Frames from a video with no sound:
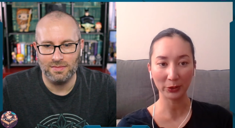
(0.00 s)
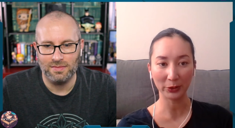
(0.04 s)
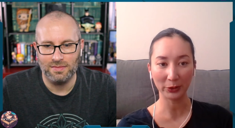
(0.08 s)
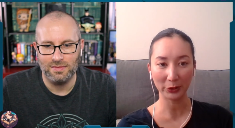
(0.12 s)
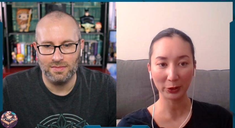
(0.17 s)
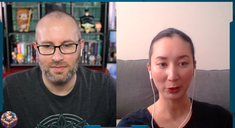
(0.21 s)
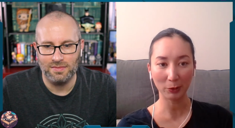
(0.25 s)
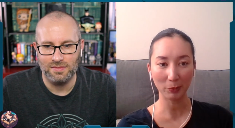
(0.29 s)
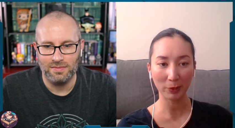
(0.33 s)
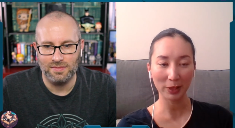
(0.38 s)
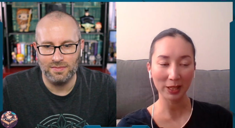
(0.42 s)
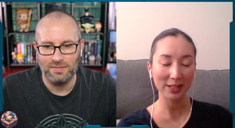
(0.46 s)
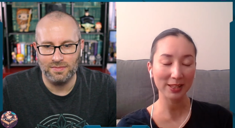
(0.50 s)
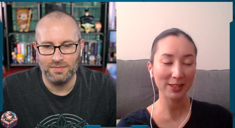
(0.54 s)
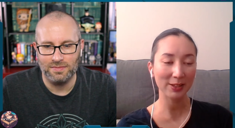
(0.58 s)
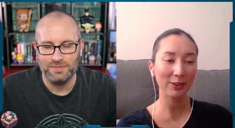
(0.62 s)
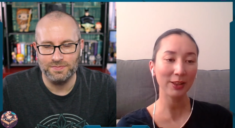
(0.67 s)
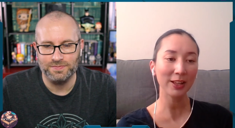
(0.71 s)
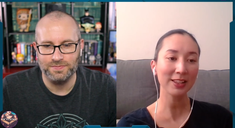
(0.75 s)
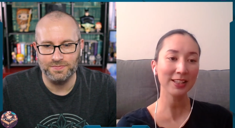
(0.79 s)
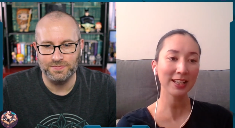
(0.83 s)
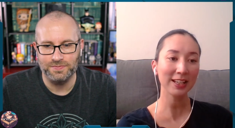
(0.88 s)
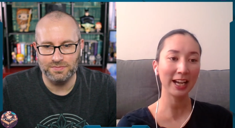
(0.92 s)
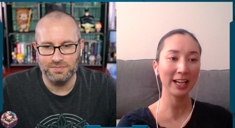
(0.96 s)
Speaker 1: a little bit. So
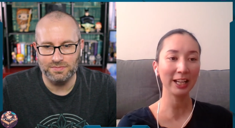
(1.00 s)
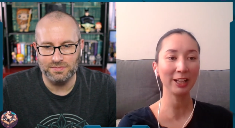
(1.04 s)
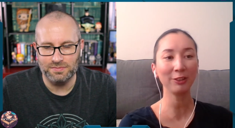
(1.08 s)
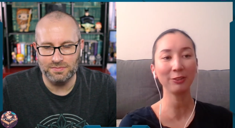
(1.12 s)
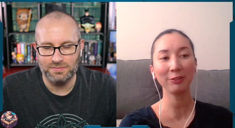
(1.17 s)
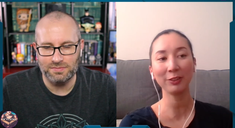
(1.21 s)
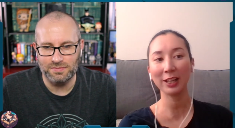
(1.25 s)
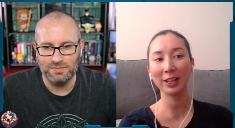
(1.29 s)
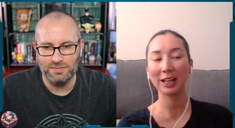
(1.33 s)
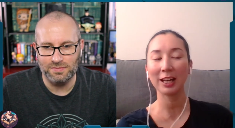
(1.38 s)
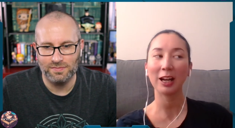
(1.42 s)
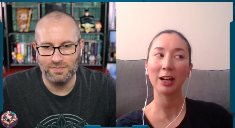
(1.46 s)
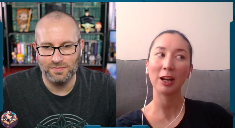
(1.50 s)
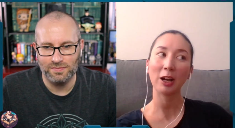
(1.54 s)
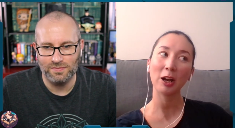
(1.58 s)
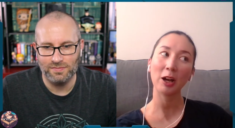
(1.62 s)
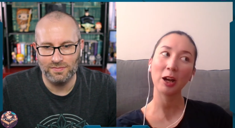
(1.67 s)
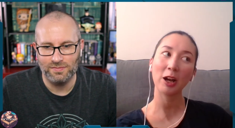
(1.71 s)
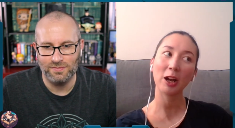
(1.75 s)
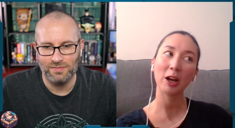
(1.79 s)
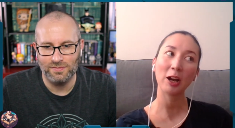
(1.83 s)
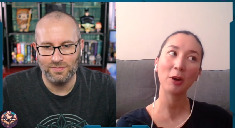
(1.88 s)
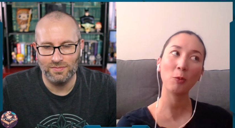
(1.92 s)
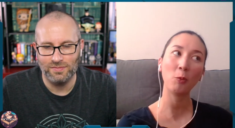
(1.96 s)
that's kind of like
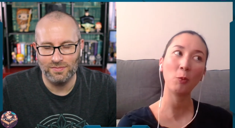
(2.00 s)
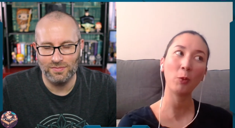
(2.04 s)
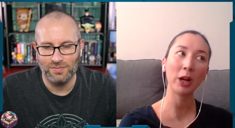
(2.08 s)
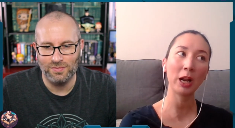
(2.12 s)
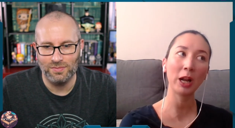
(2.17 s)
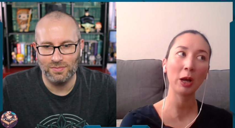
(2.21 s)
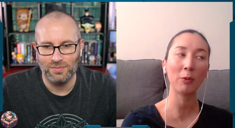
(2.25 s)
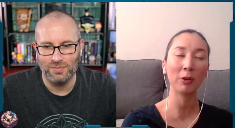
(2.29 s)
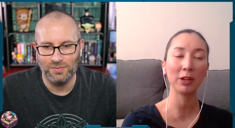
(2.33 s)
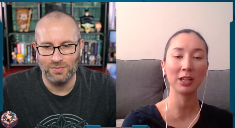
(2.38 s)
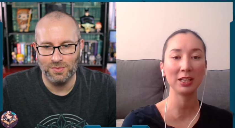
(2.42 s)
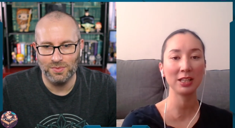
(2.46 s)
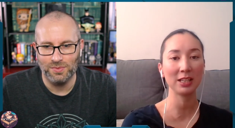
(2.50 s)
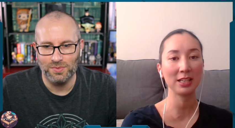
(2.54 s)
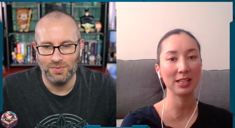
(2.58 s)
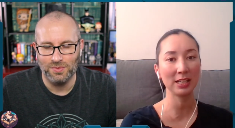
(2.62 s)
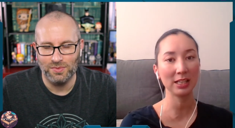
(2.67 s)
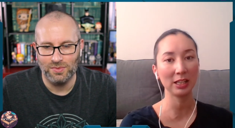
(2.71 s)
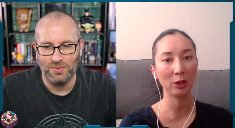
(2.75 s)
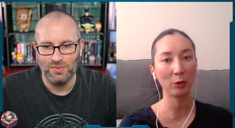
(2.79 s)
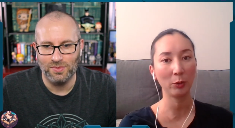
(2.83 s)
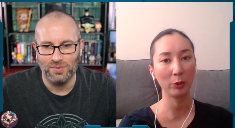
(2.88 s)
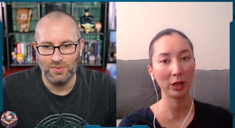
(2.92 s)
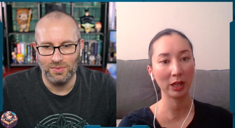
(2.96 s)
what I wanted to
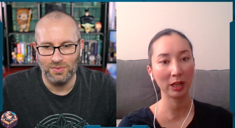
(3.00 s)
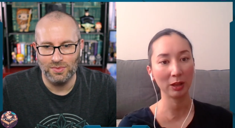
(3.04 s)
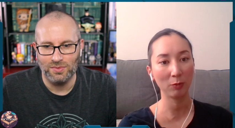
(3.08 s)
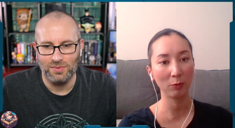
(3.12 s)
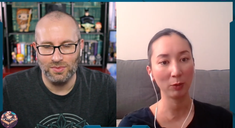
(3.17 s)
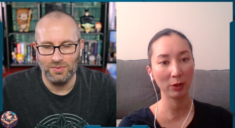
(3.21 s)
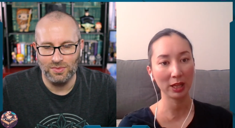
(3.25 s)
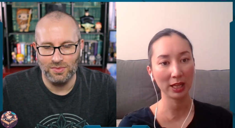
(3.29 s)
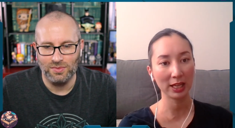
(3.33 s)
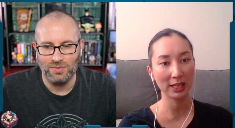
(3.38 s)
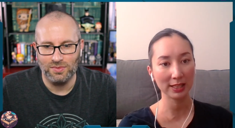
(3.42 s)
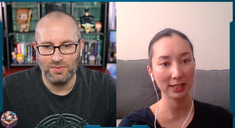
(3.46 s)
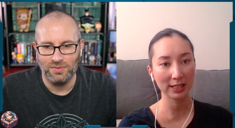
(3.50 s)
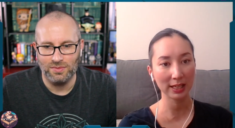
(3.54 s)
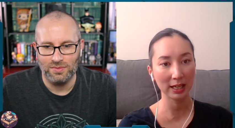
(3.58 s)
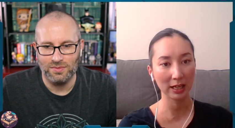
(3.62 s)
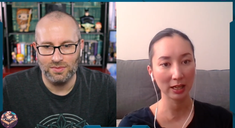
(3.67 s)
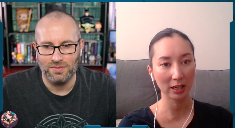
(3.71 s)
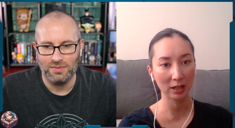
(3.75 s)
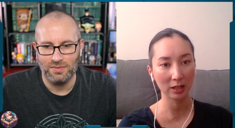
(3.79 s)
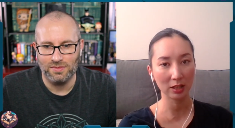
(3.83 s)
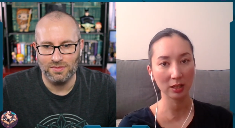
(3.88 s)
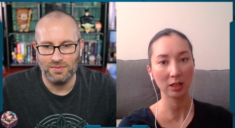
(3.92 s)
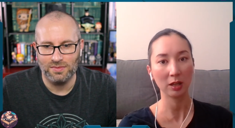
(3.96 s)
deal with with his
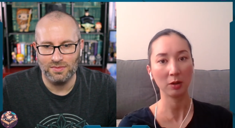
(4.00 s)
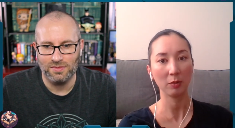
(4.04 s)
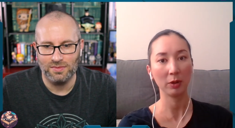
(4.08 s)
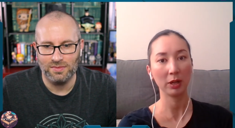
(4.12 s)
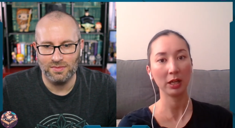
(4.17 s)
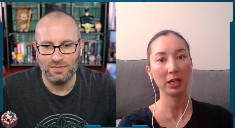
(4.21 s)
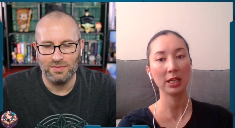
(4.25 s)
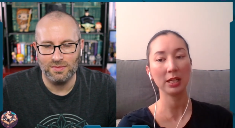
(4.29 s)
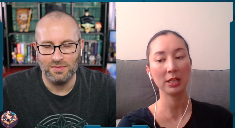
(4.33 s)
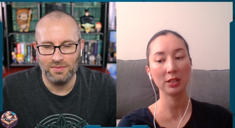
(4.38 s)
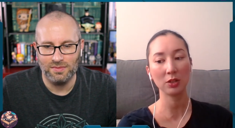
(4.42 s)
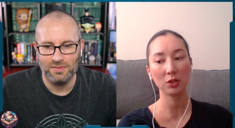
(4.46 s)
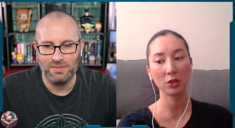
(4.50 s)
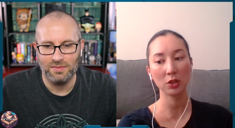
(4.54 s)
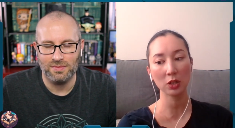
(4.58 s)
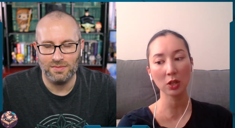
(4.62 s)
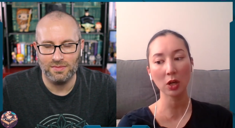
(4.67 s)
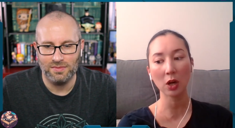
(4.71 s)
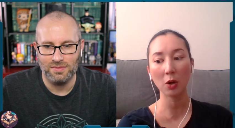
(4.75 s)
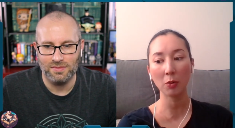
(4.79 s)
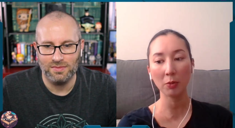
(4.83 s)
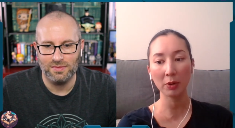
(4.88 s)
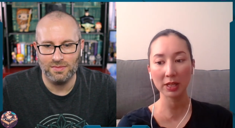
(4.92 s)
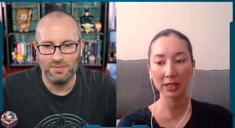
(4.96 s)
character, where he's just
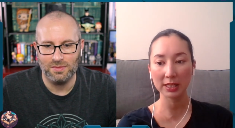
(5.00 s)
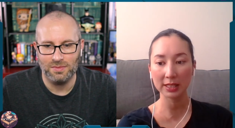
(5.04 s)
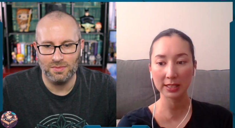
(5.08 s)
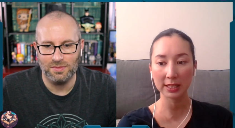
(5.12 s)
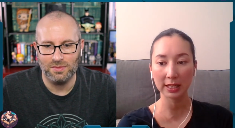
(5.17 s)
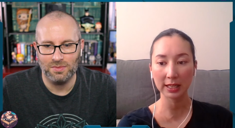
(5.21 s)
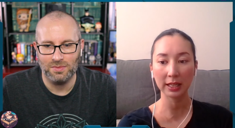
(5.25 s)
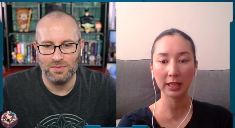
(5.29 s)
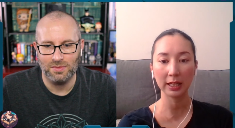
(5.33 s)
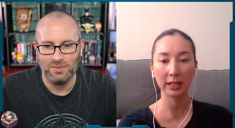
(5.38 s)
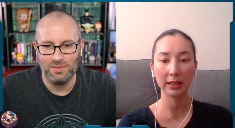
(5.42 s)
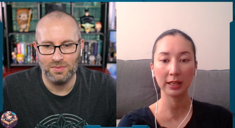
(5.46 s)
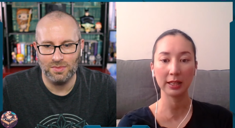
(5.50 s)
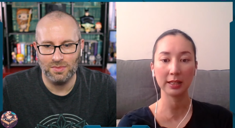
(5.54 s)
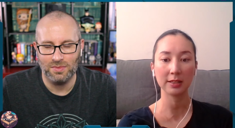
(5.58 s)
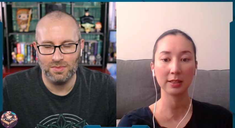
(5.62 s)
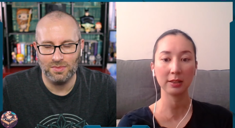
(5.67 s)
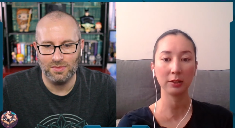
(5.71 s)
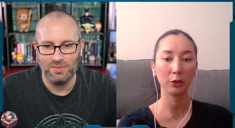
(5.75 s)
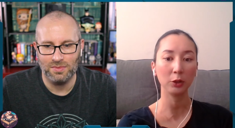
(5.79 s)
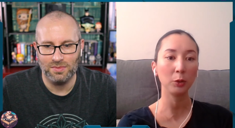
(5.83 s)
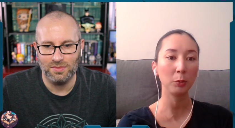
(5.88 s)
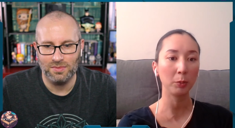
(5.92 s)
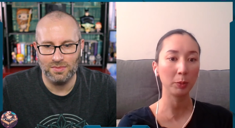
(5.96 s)
always stuck in this
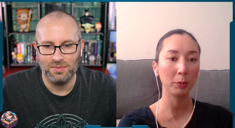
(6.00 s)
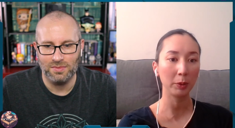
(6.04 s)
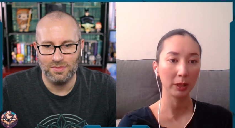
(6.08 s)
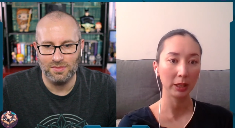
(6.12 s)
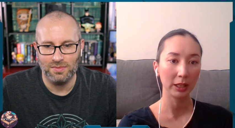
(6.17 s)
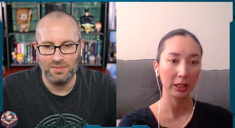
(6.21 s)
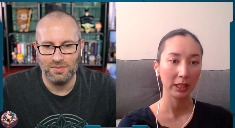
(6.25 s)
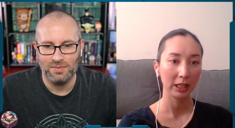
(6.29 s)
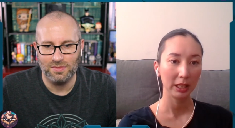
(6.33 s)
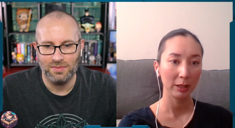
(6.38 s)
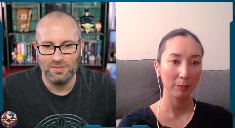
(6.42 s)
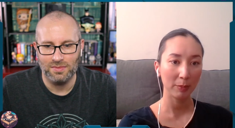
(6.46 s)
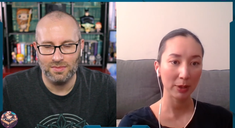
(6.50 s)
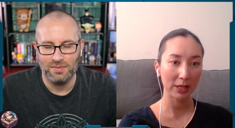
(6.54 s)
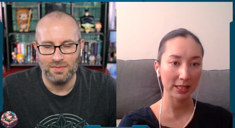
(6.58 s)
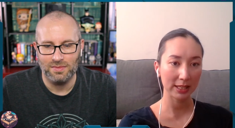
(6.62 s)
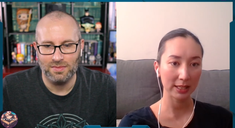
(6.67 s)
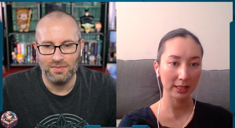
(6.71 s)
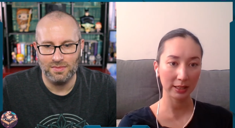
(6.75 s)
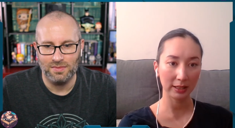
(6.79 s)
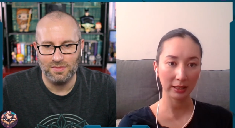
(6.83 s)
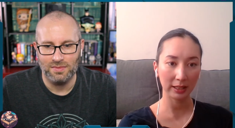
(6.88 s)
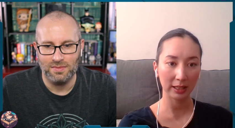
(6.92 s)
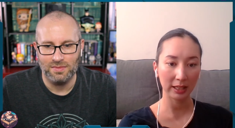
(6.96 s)
loop,
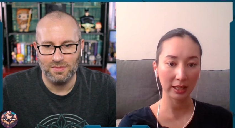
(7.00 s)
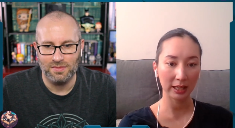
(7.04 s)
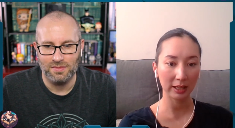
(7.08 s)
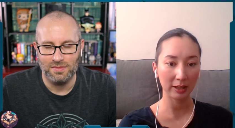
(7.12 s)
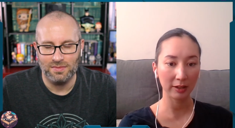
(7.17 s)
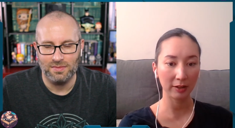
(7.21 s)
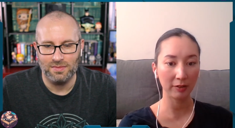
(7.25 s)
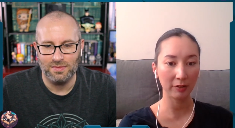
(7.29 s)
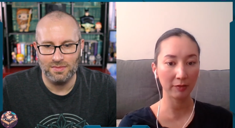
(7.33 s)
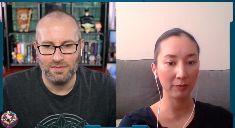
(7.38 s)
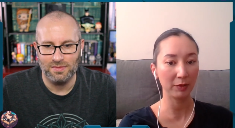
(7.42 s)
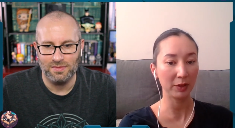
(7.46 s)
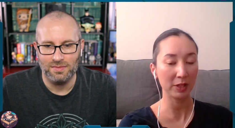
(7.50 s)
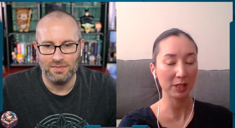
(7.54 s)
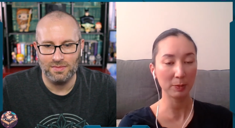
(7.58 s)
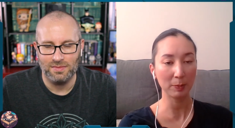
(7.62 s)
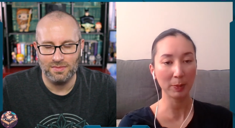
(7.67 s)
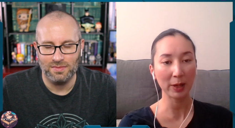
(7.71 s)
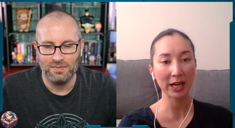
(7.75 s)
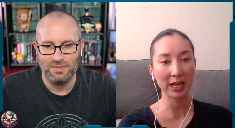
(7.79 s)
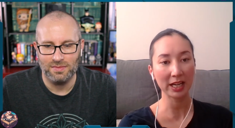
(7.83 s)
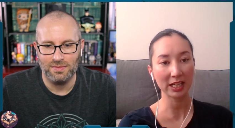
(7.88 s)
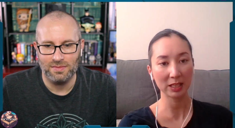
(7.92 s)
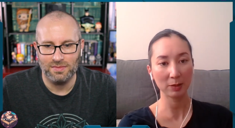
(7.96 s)
basically, of this
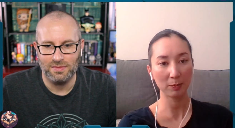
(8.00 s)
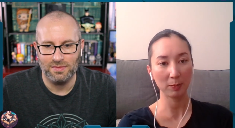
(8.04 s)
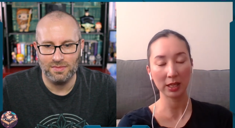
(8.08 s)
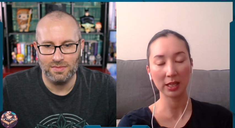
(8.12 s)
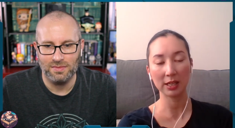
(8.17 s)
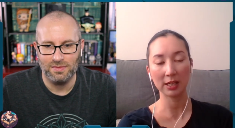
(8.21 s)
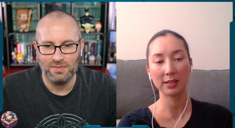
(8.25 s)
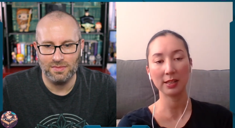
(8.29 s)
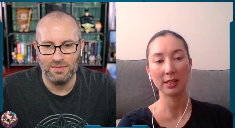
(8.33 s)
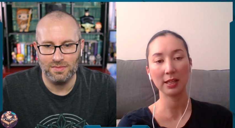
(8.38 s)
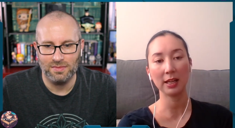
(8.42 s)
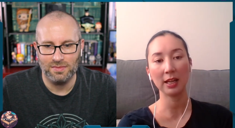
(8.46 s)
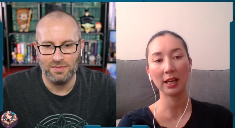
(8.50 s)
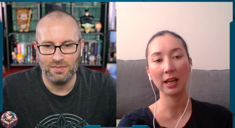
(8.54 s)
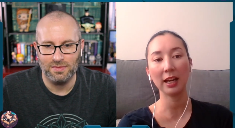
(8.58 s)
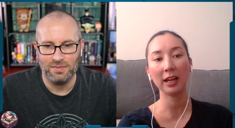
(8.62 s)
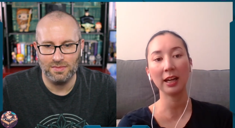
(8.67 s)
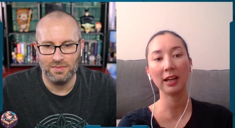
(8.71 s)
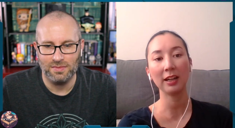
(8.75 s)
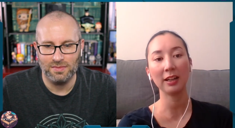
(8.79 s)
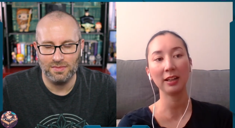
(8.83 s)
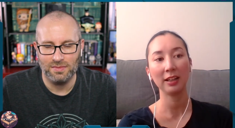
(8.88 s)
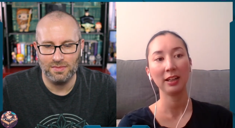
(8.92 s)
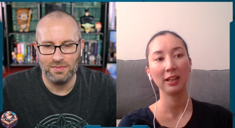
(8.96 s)
past, because he
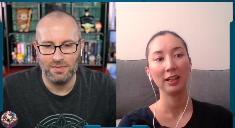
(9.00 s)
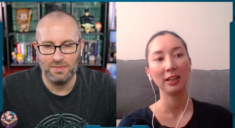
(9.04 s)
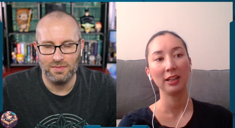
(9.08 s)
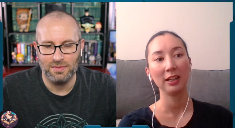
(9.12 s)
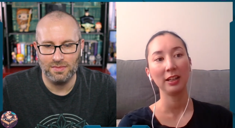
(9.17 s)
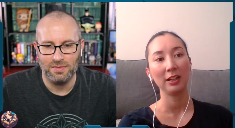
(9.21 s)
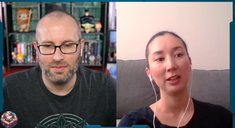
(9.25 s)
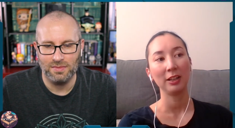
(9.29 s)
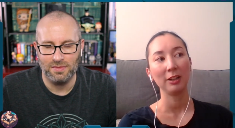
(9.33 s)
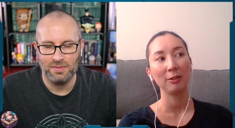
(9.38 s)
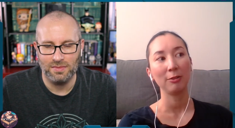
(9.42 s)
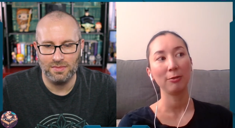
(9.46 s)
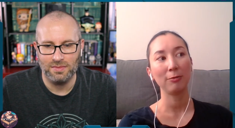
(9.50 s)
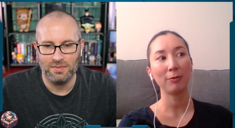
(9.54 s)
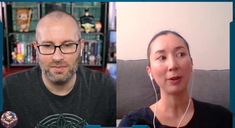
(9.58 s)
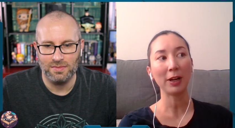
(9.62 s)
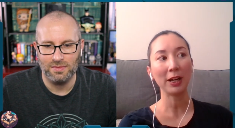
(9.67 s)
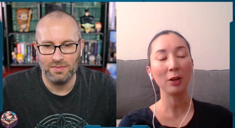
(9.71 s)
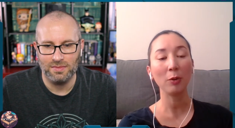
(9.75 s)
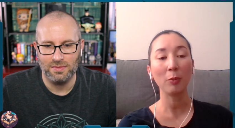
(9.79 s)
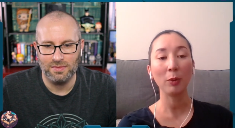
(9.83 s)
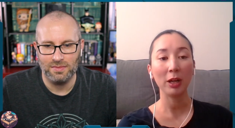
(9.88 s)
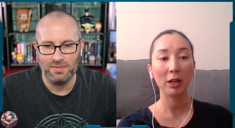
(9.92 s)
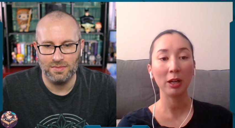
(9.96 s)
can't find
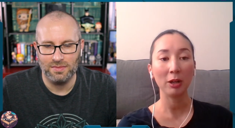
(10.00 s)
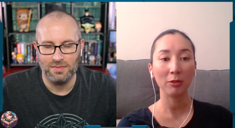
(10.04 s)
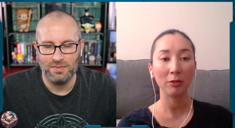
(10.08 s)
a way